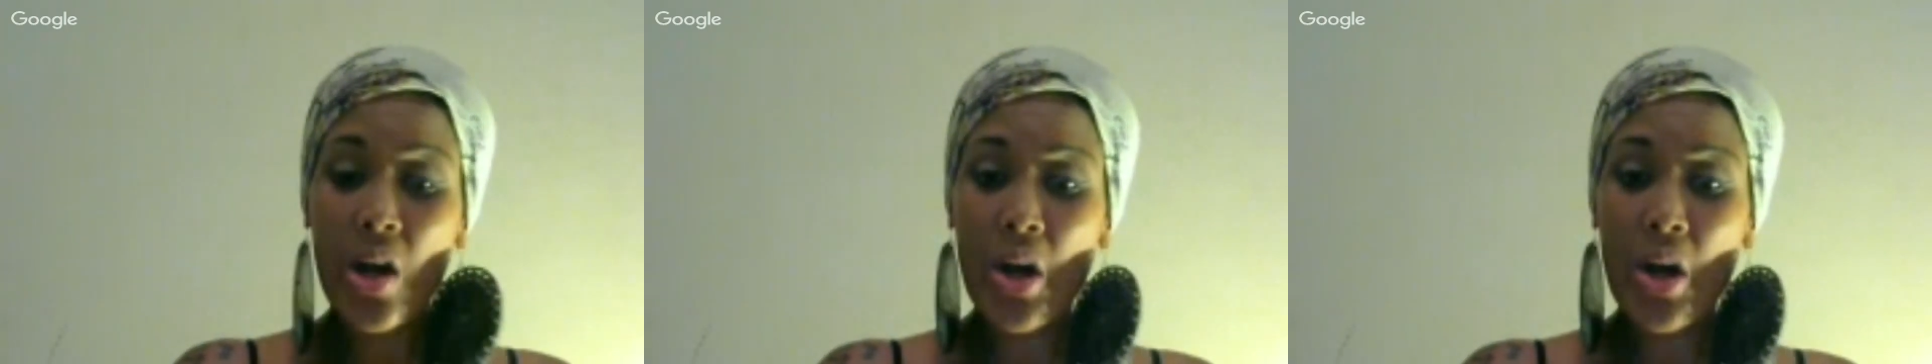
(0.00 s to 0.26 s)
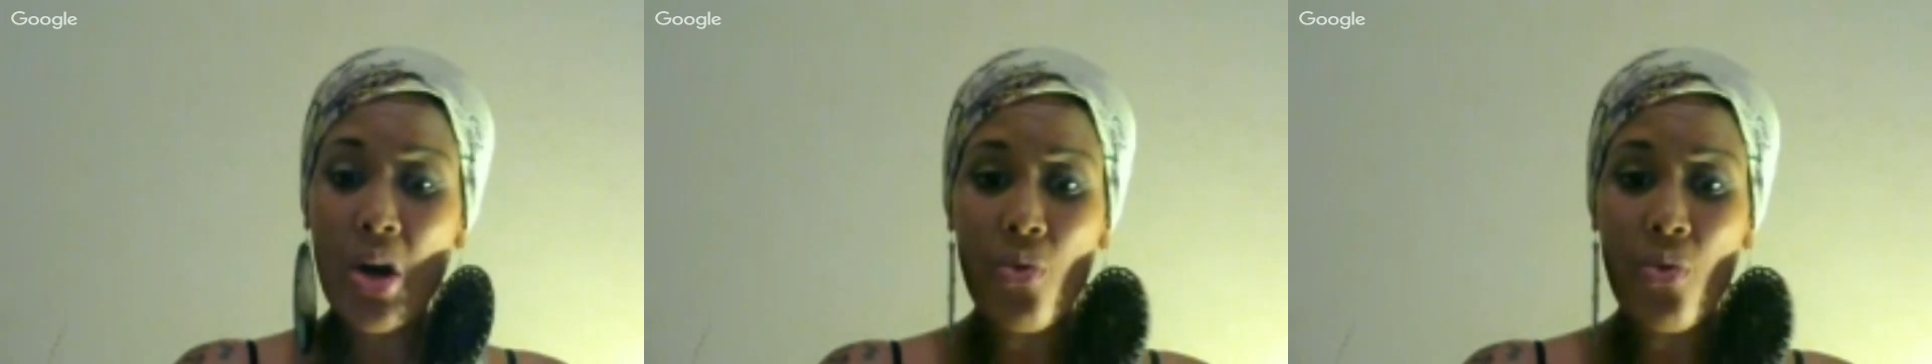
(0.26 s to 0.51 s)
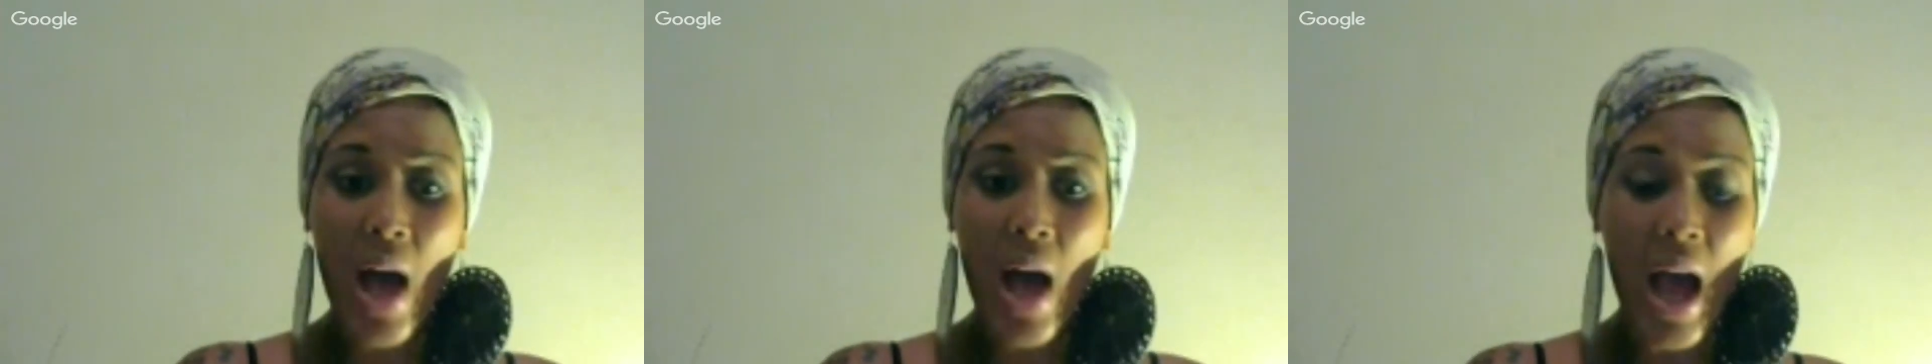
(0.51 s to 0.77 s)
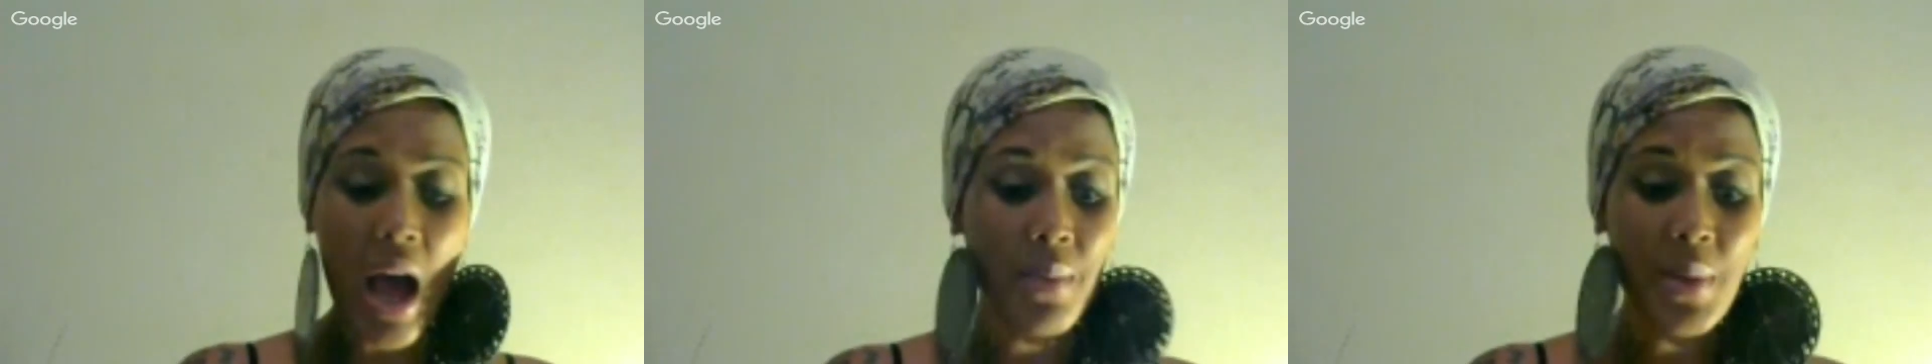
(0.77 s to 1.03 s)
Oh,
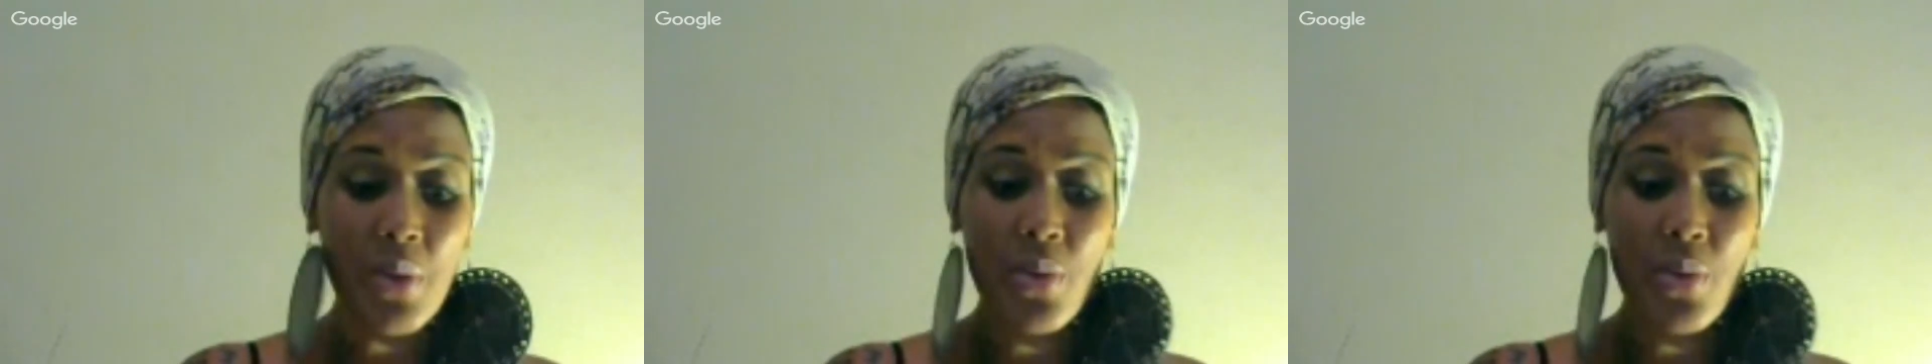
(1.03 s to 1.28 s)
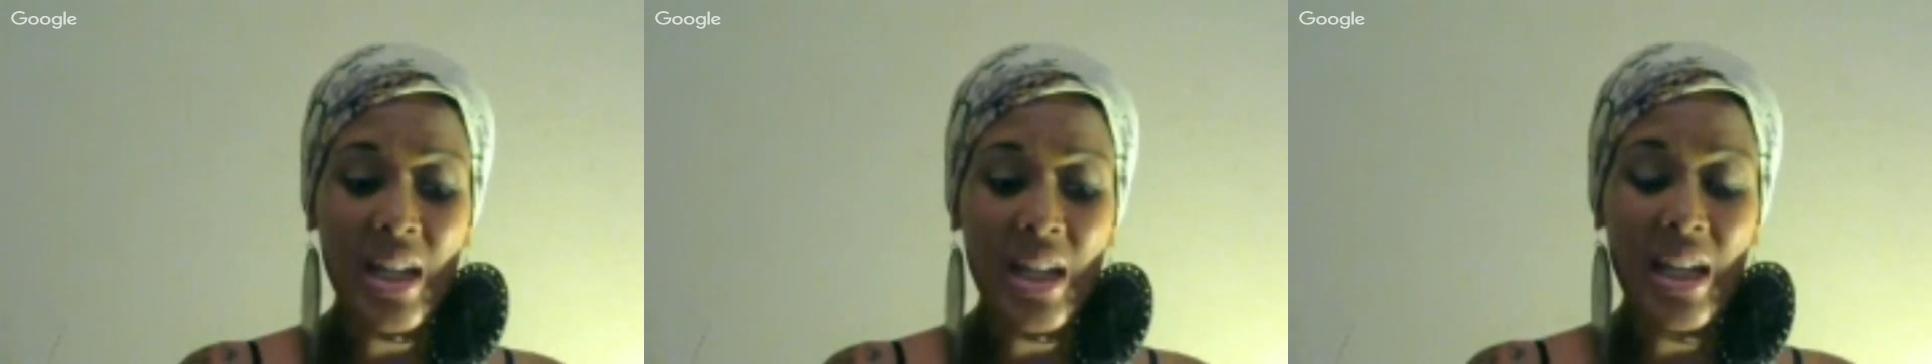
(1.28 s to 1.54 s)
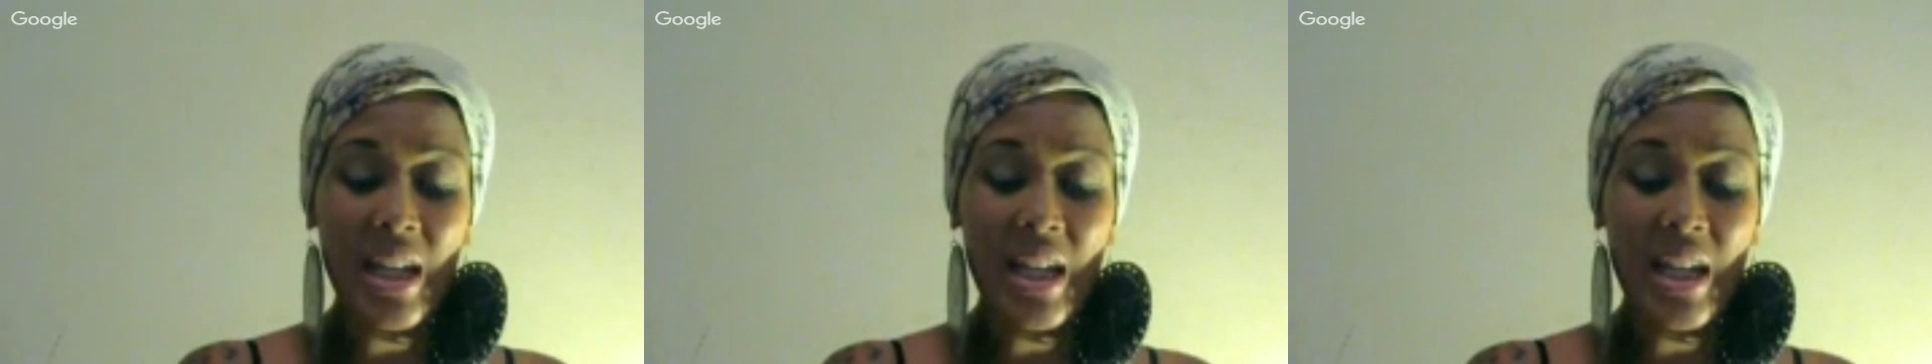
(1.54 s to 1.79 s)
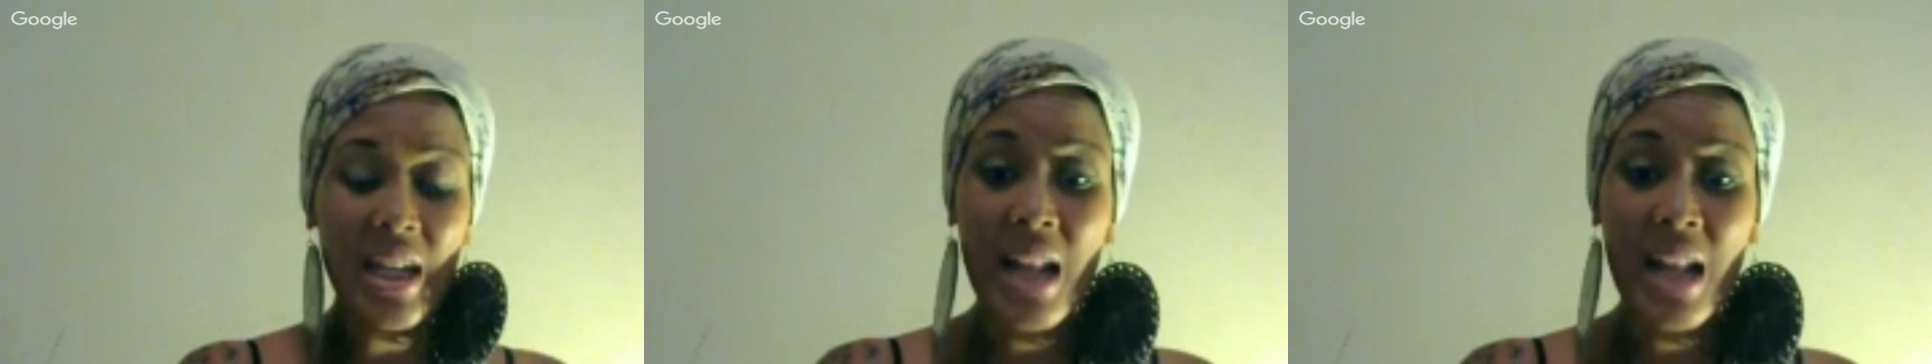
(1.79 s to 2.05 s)
wow. Let me read that again.